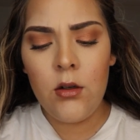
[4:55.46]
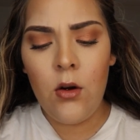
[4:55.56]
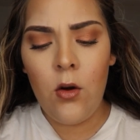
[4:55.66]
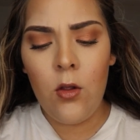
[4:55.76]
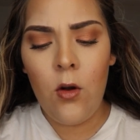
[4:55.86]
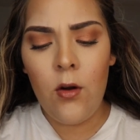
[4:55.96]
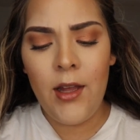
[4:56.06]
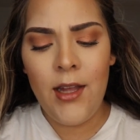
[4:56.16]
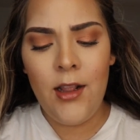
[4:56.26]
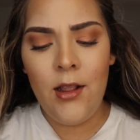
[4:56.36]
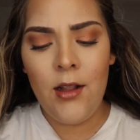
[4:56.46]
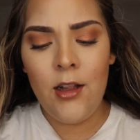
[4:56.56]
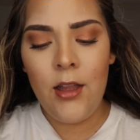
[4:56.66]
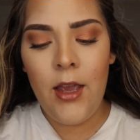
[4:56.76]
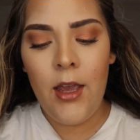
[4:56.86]
colloidal
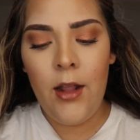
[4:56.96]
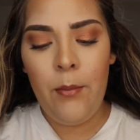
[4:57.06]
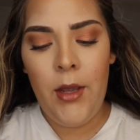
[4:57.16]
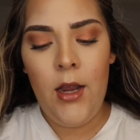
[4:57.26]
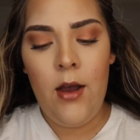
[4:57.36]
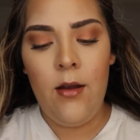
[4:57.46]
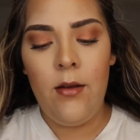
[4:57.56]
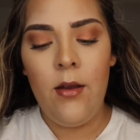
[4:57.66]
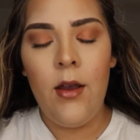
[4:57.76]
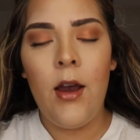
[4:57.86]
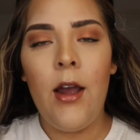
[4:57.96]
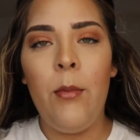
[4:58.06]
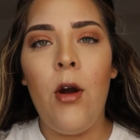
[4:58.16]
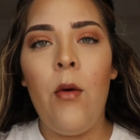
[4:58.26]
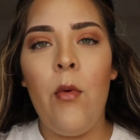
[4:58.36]
clay, and mica. I
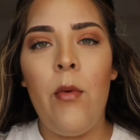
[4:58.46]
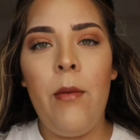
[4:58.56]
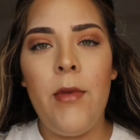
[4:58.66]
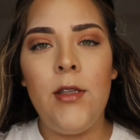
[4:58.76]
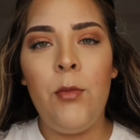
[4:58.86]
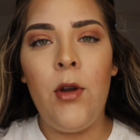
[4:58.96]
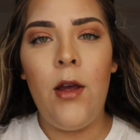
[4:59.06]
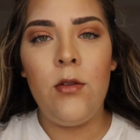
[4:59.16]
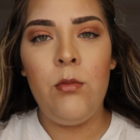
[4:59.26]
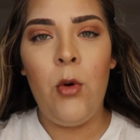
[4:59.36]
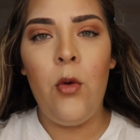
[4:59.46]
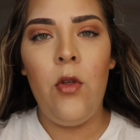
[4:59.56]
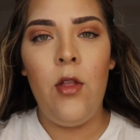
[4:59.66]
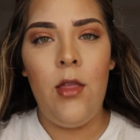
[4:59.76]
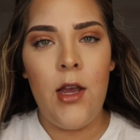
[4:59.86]
probably mispronounced both
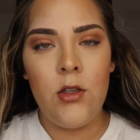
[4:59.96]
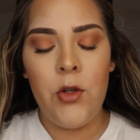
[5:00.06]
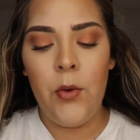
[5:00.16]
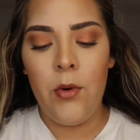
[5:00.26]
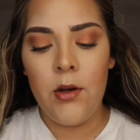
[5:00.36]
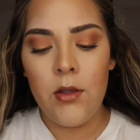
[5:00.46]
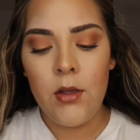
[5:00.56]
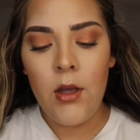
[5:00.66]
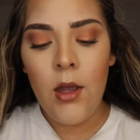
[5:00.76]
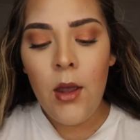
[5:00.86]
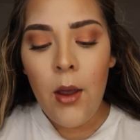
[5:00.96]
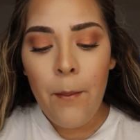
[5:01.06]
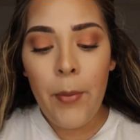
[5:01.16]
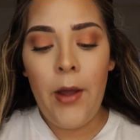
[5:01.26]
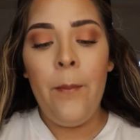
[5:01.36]
of the last two words.
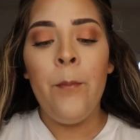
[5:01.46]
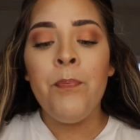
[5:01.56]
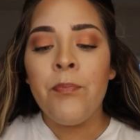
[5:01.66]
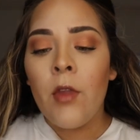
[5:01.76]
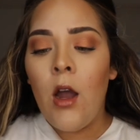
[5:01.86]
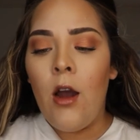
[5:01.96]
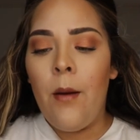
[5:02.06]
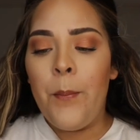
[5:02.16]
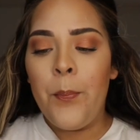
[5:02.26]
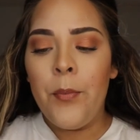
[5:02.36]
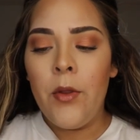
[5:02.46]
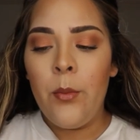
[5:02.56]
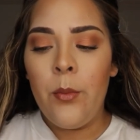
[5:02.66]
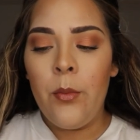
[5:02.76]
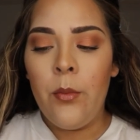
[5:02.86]
But um,
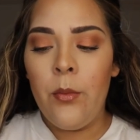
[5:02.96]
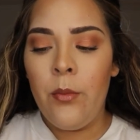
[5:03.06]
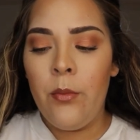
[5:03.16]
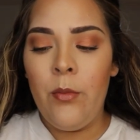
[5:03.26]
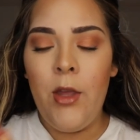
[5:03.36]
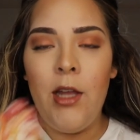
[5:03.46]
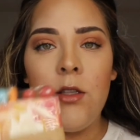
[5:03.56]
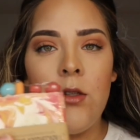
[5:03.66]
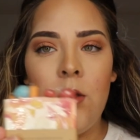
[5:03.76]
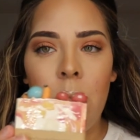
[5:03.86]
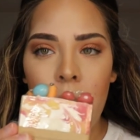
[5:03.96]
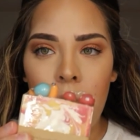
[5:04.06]
it's so